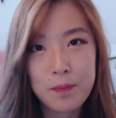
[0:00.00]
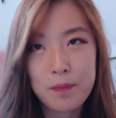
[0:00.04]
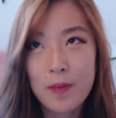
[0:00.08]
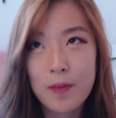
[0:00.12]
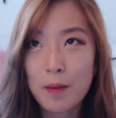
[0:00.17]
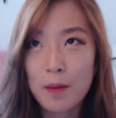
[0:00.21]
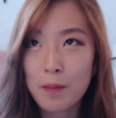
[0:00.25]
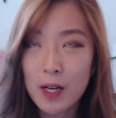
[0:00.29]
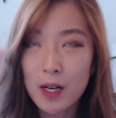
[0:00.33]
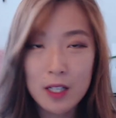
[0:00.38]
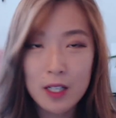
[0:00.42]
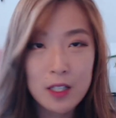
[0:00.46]

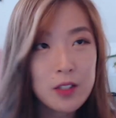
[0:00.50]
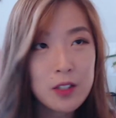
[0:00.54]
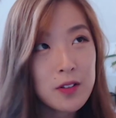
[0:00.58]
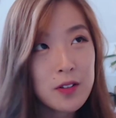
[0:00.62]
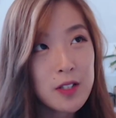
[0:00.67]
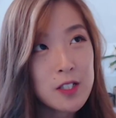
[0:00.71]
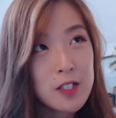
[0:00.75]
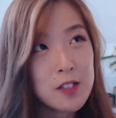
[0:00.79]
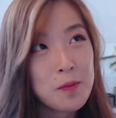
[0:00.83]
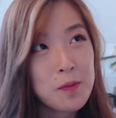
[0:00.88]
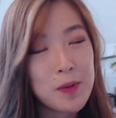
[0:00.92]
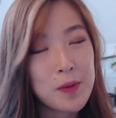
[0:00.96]
I'm not gonna do
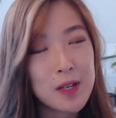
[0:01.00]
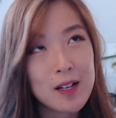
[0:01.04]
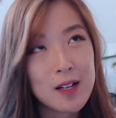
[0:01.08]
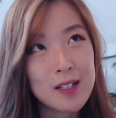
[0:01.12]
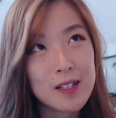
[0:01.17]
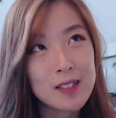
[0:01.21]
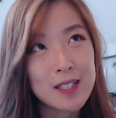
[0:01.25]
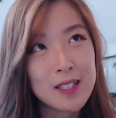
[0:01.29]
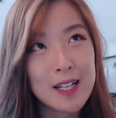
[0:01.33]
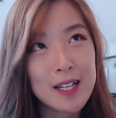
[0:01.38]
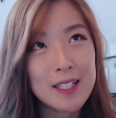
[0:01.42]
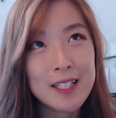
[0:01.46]
this
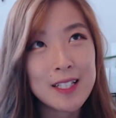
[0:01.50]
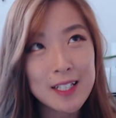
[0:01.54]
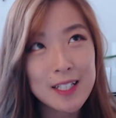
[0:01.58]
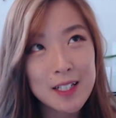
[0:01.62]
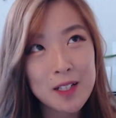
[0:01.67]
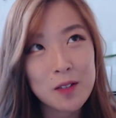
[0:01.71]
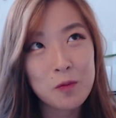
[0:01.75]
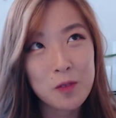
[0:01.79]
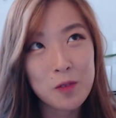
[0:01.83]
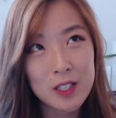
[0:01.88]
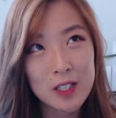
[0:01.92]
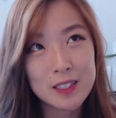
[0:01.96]
because I
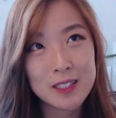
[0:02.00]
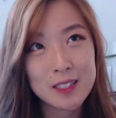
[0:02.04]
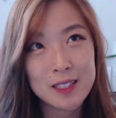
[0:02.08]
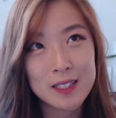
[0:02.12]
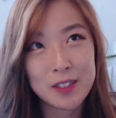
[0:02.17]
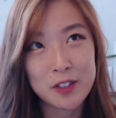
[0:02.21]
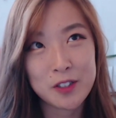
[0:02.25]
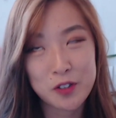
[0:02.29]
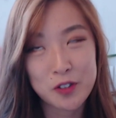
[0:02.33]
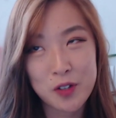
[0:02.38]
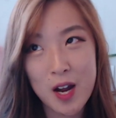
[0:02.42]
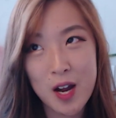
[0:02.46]
didn't want to
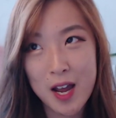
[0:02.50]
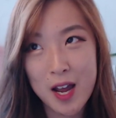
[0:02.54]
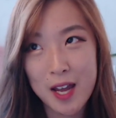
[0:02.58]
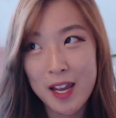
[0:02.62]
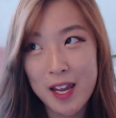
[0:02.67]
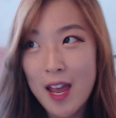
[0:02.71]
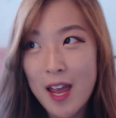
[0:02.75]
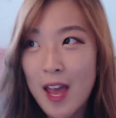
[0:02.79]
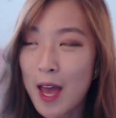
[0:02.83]
cry